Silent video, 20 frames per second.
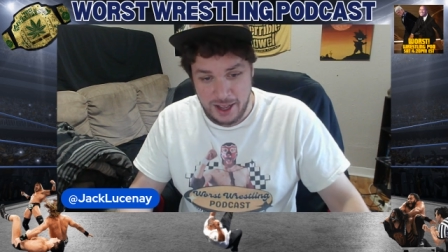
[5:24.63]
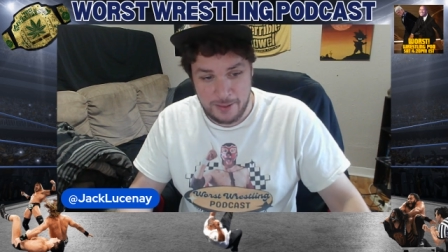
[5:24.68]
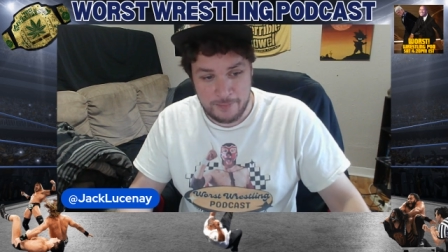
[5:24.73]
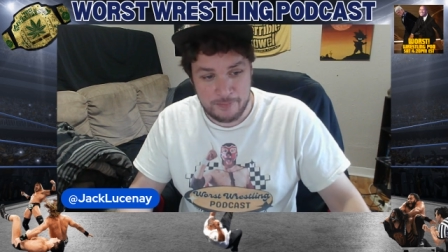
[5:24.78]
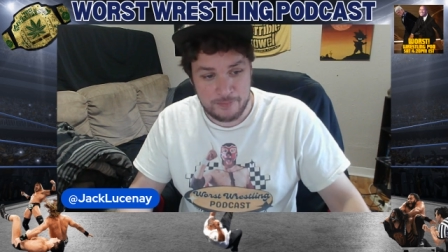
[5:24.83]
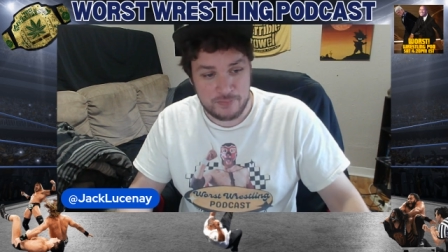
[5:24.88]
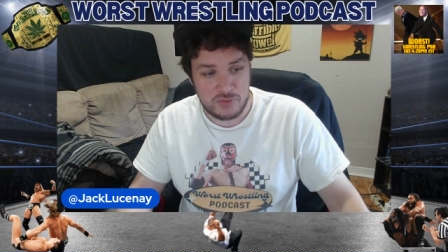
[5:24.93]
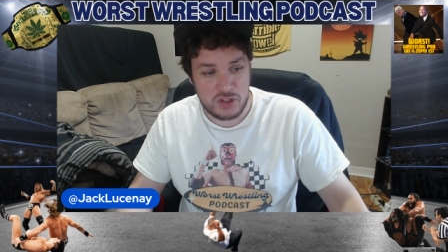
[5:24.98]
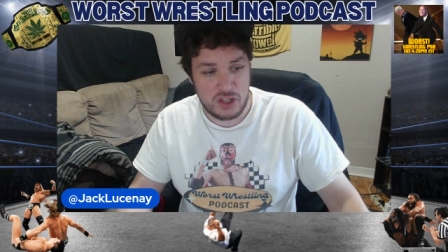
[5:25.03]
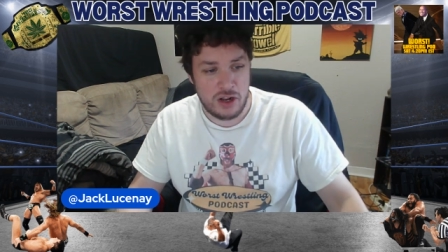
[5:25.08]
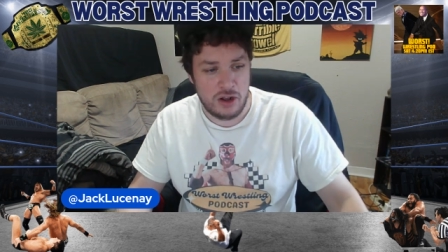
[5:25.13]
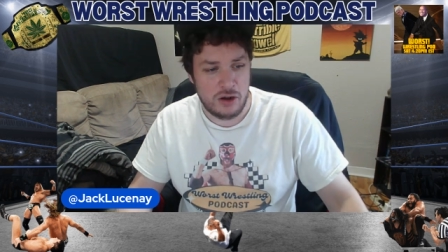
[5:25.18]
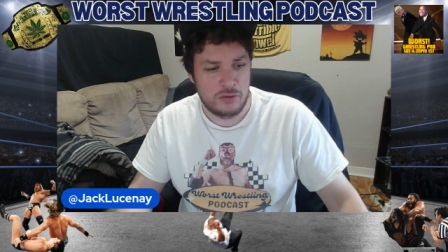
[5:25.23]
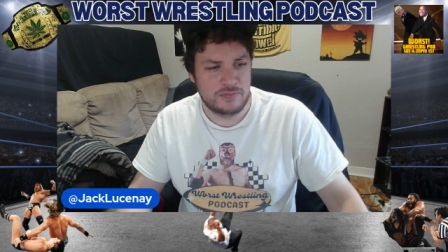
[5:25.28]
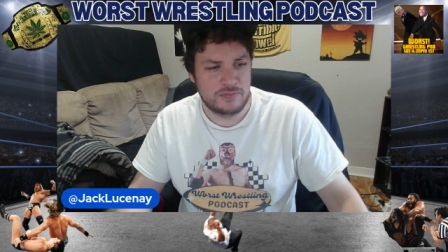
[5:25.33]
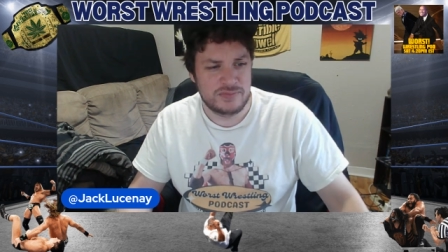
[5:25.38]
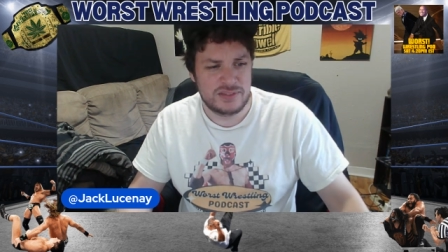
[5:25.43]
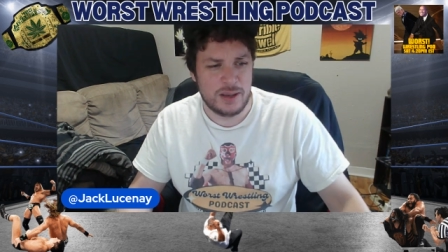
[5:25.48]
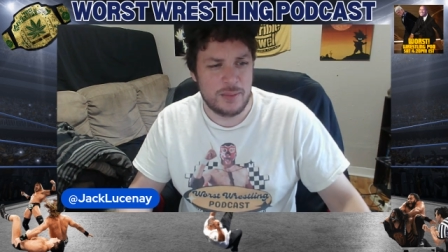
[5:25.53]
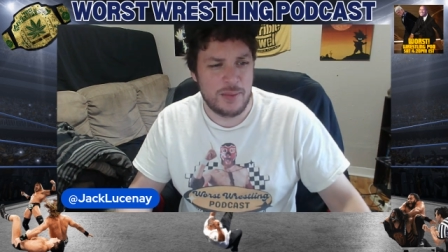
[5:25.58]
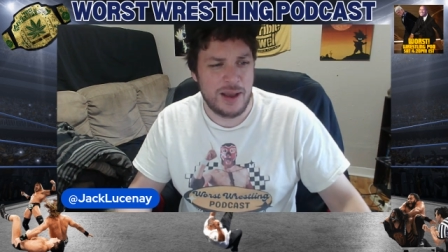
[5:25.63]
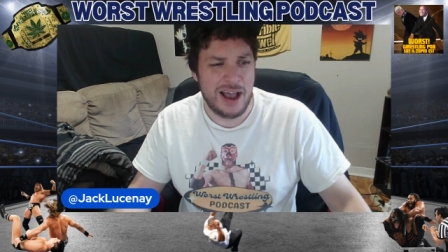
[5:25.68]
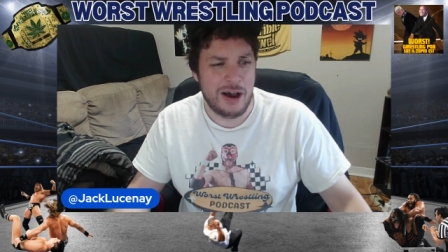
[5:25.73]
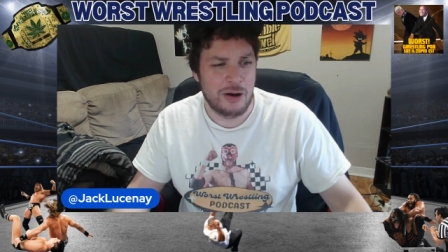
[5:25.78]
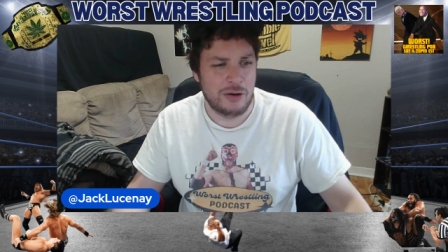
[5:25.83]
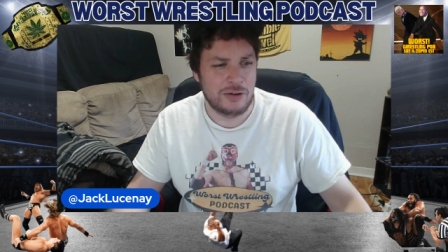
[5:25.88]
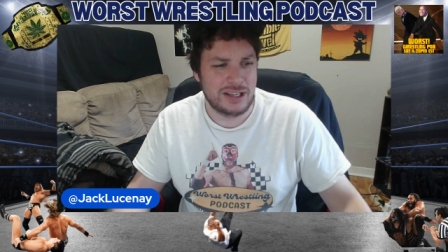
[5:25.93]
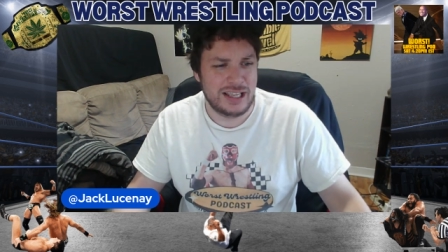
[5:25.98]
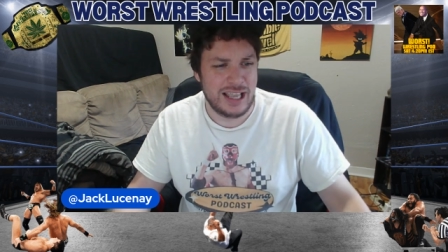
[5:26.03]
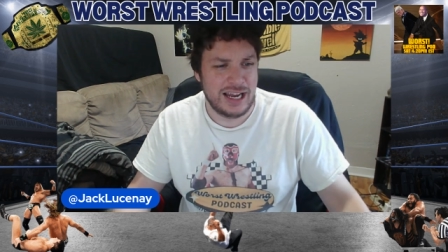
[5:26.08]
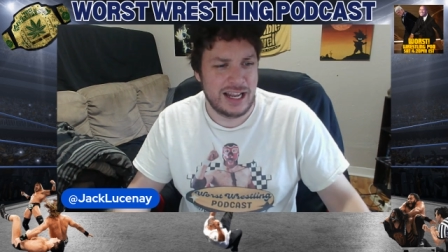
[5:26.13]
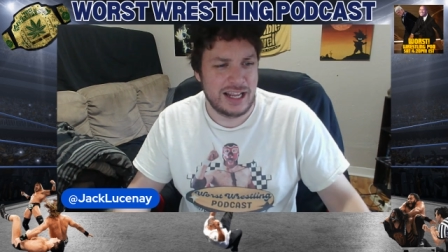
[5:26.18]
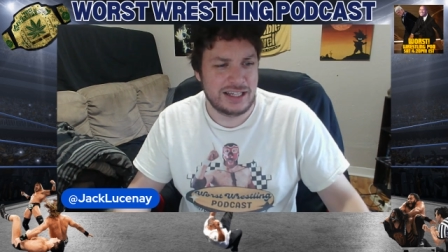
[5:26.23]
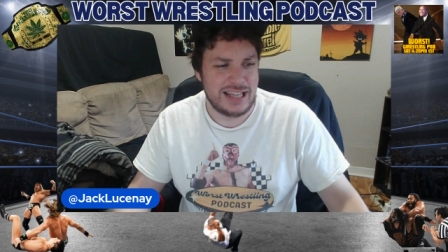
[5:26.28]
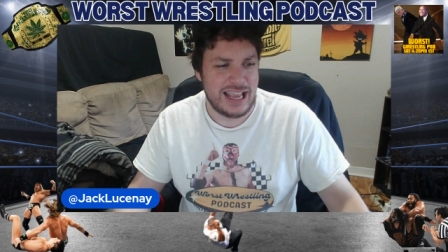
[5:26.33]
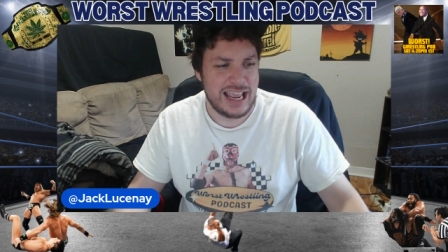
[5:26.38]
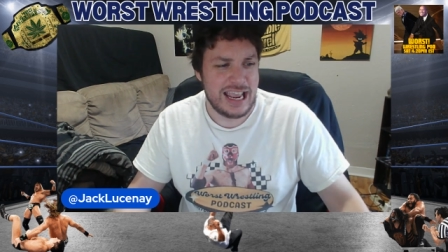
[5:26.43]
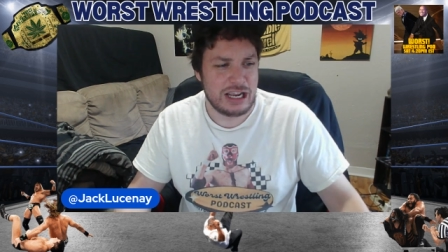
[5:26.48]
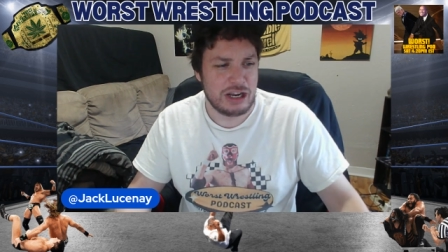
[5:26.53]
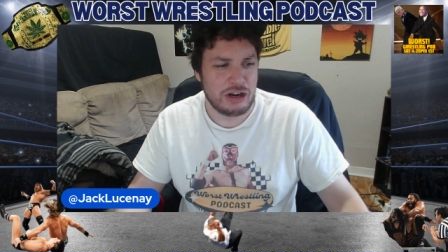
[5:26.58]
you know, somehow getting
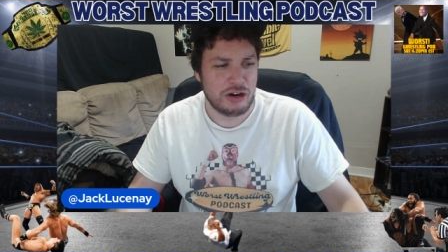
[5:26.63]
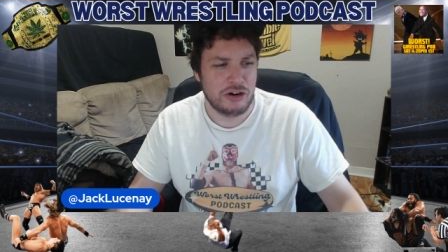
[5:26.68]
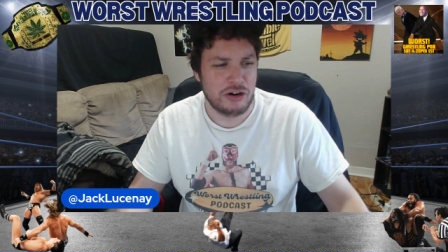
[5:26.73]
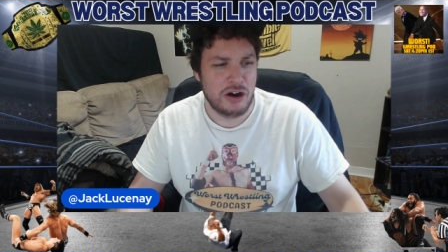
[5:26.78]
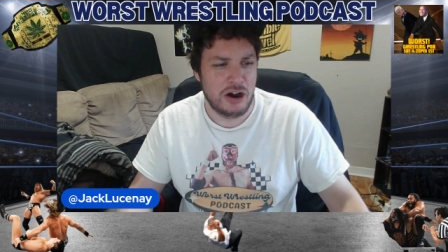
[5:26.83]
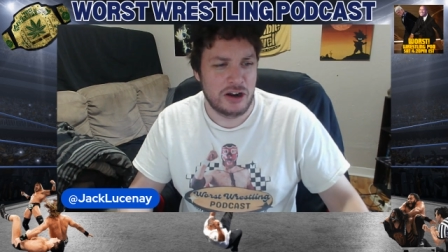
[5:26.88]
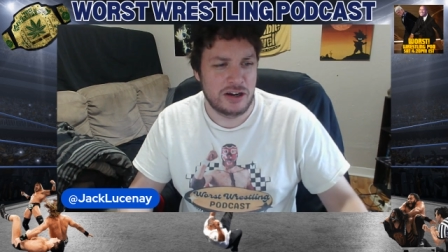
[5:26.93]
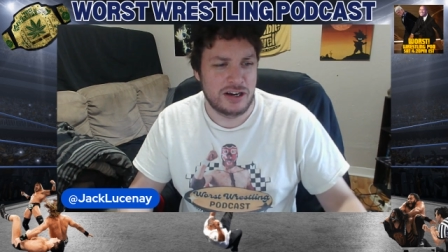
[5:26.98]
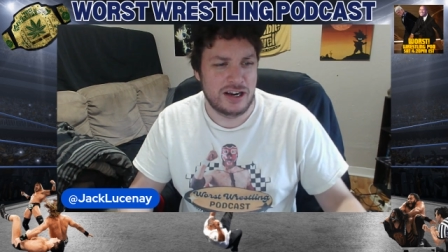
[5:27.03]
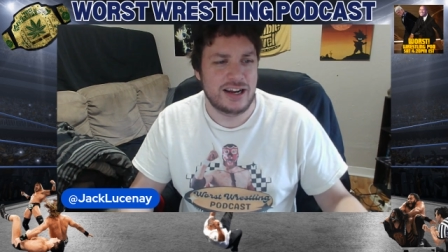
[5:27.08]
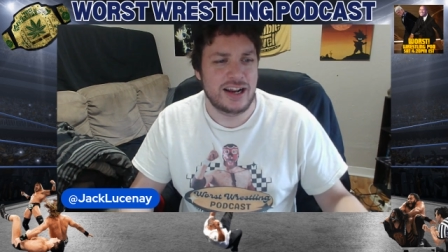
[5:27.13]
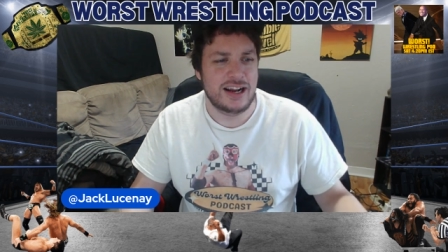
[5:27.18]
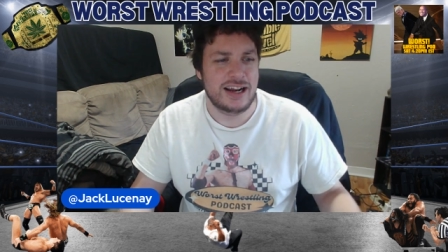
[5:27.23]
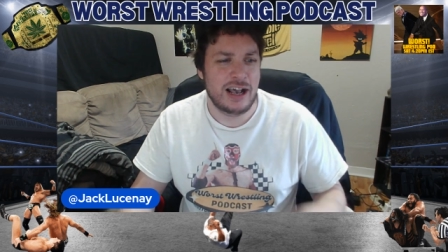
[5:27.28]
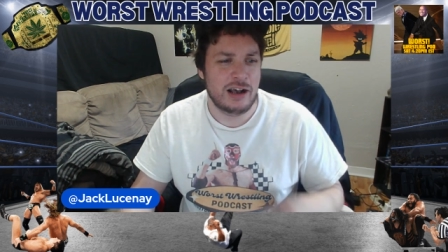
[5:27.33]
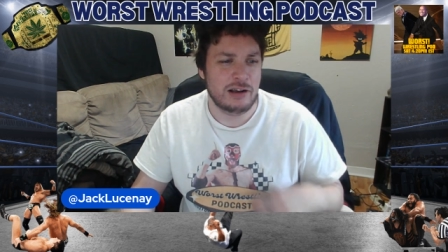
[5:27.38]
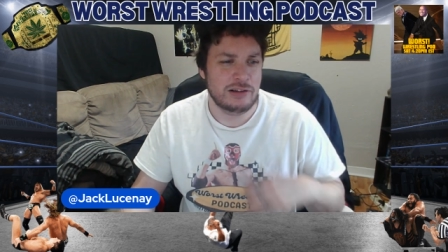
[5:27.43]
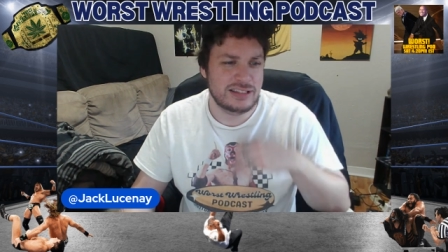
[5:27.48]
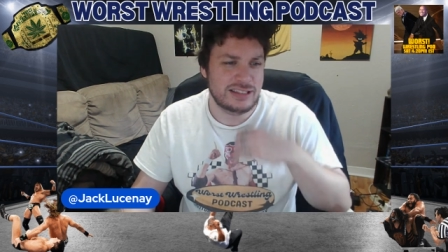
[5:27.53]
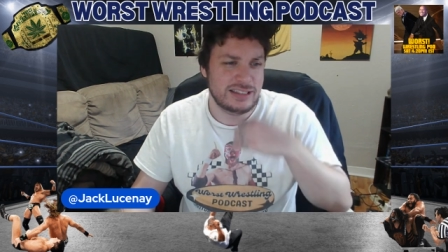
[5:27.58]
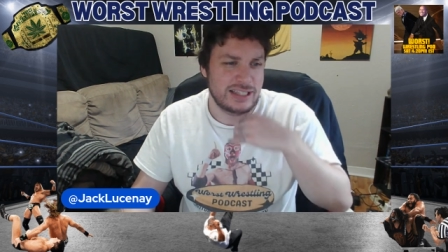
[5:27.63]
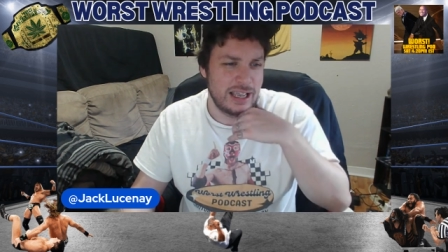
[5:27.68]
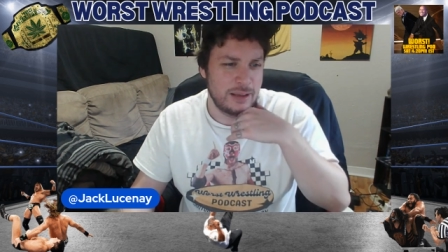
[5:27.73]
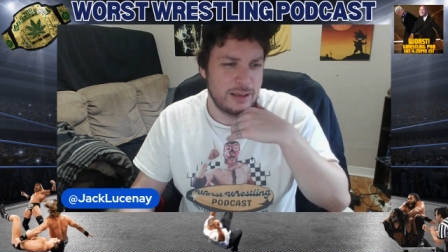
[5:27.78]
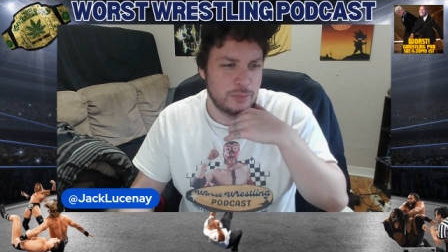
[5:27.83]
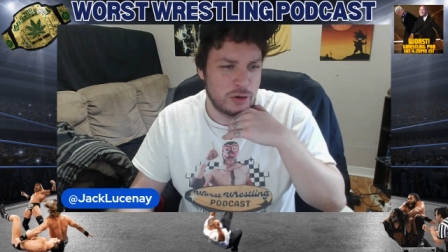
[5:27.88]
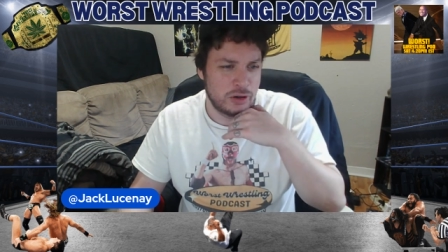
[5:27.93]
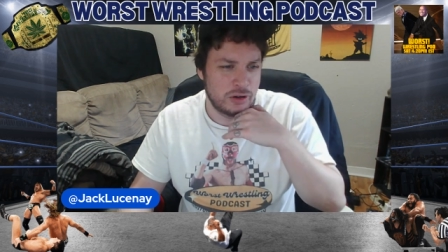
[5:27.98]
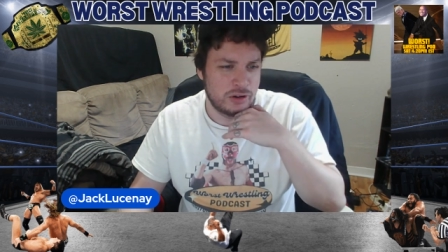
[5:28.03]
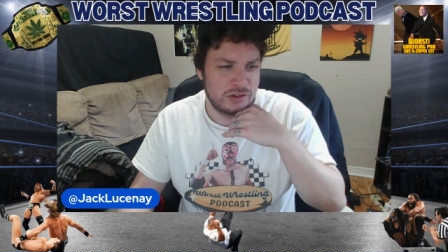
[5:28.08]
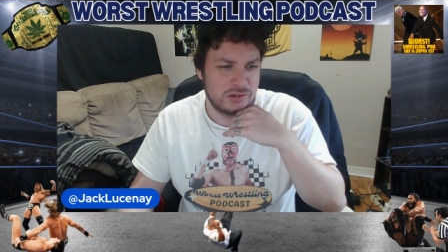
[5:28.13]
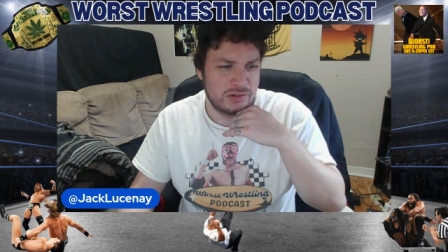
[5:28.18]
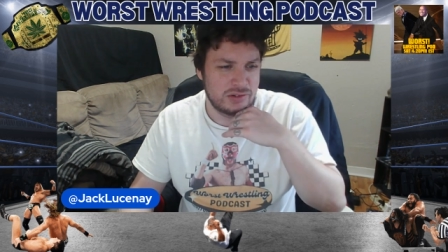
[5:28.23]
Taker on an announce table